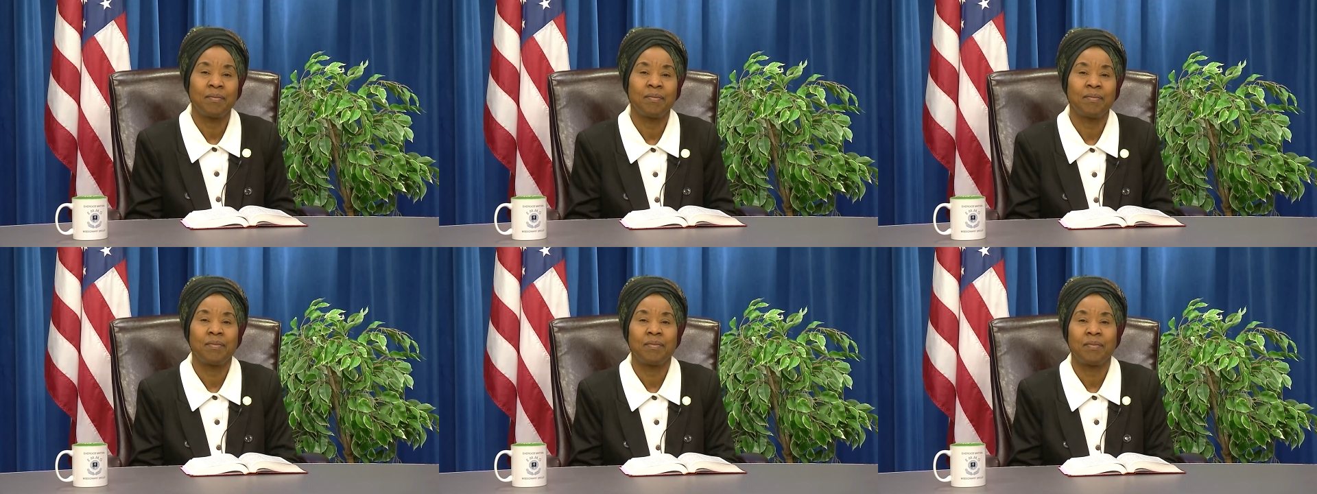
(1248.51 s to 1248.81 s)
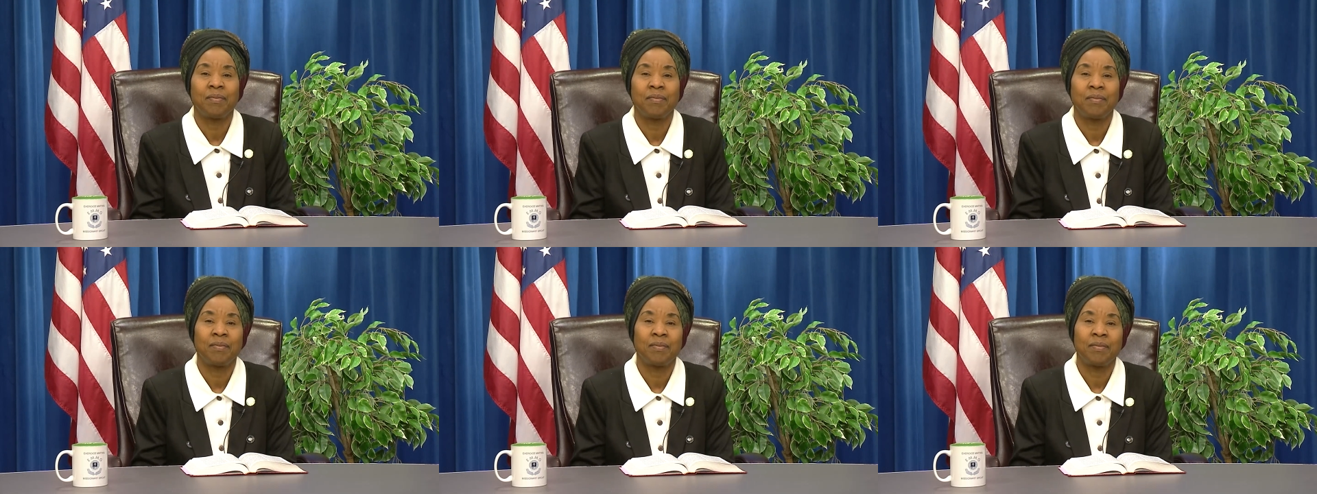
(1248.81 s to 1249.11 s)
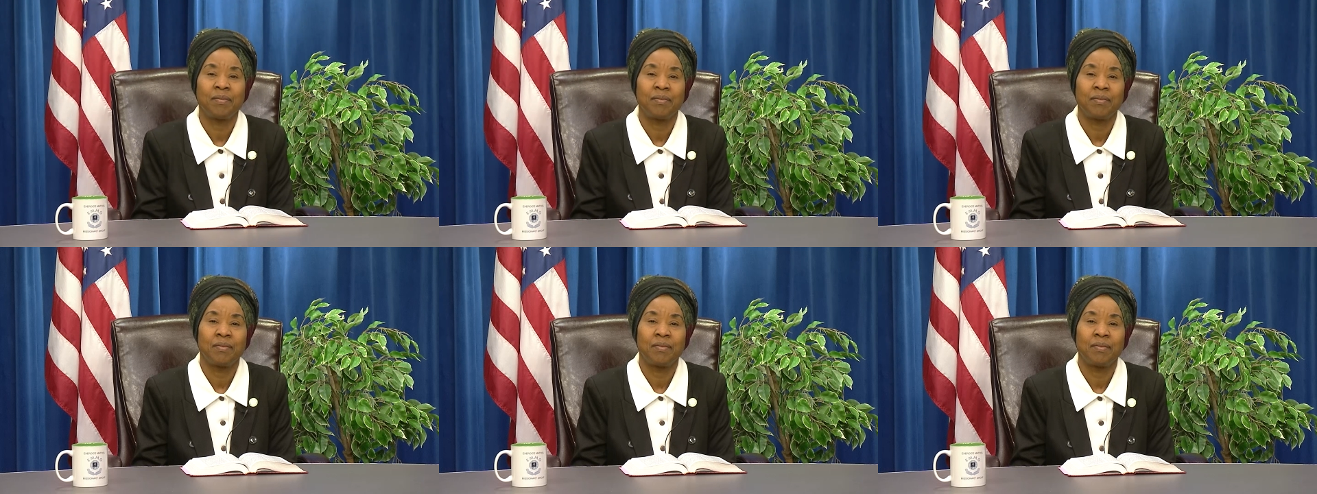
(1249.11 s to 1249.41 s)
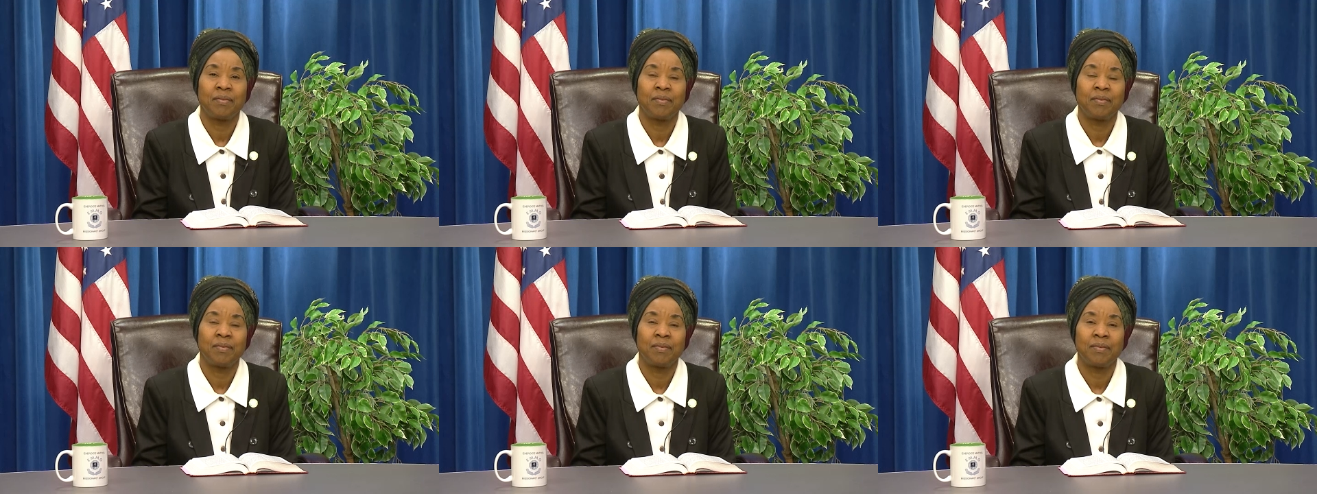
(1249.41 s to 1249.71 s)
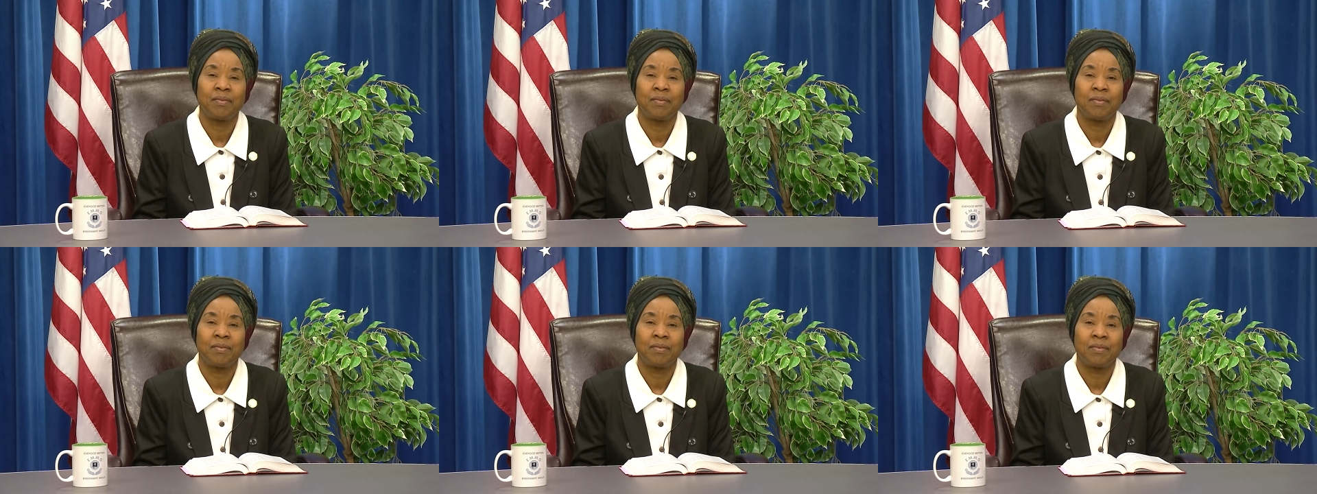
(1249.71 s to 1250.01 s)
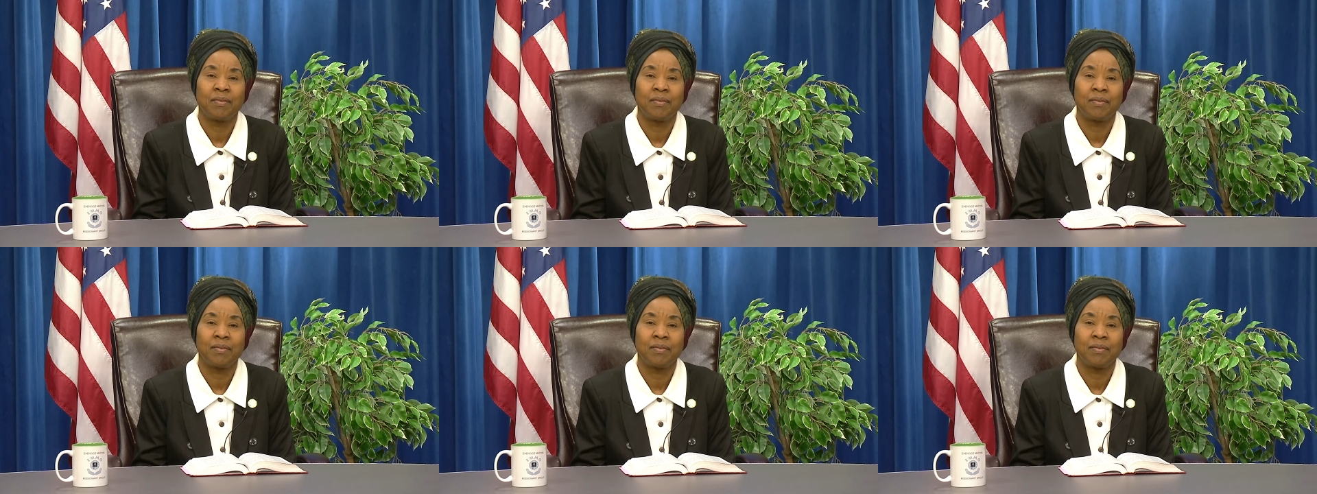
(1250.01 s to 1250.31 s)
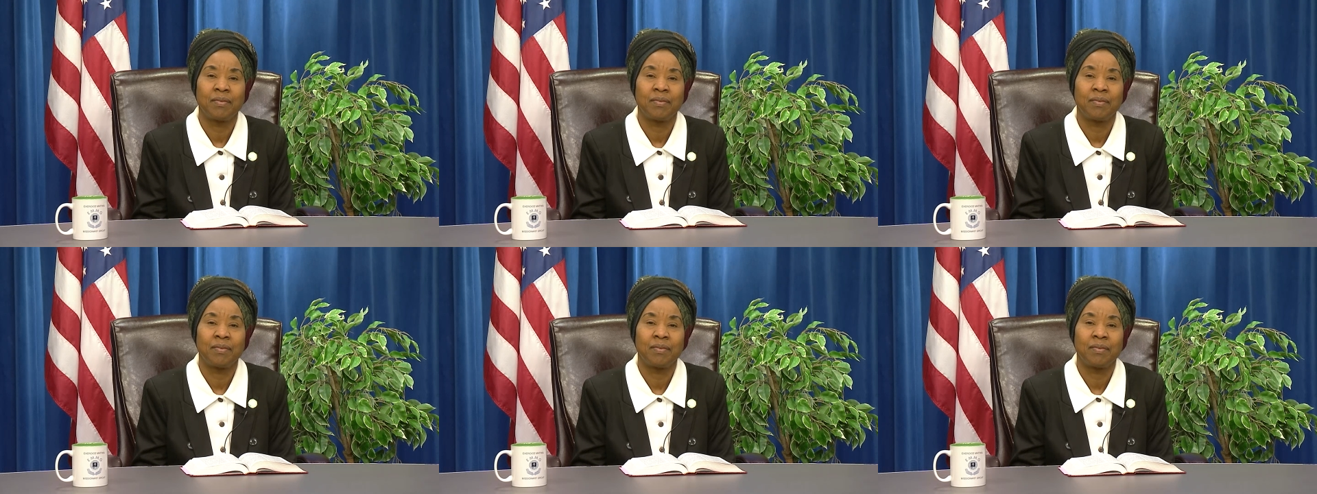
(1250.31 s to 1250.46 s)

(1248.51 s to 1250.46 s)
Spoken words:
(no one is talking)